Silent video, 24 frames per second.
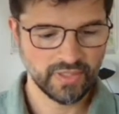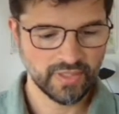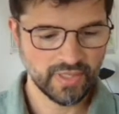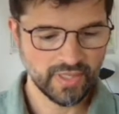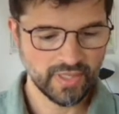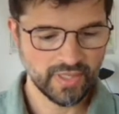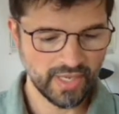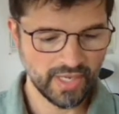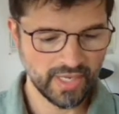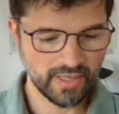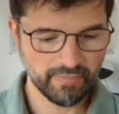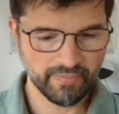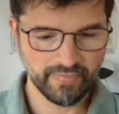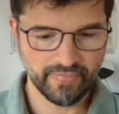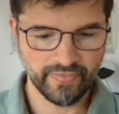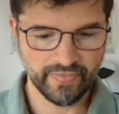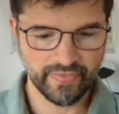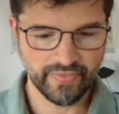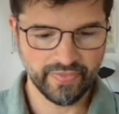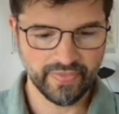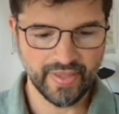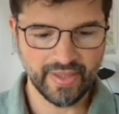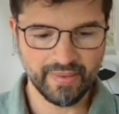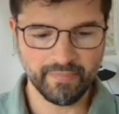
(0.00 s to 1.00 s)

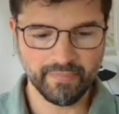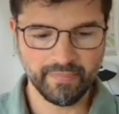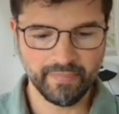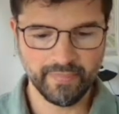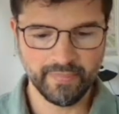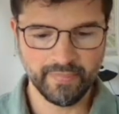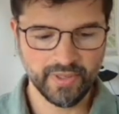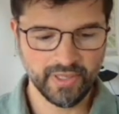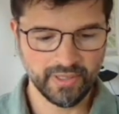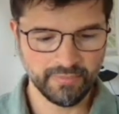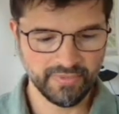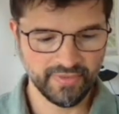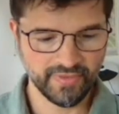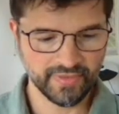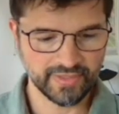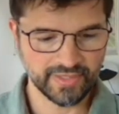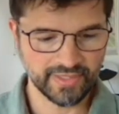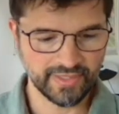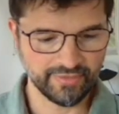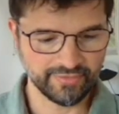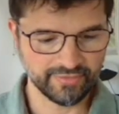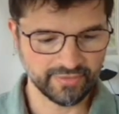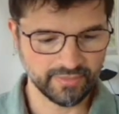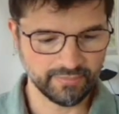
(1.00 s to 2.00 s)
that might be the
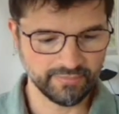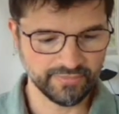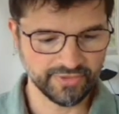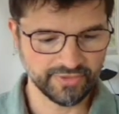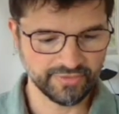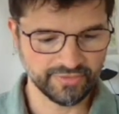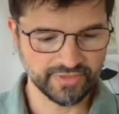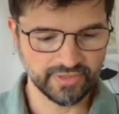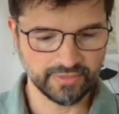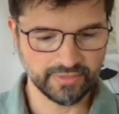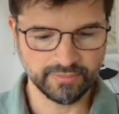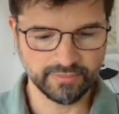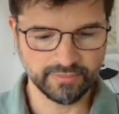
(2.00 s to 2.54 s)
case, and I'm just double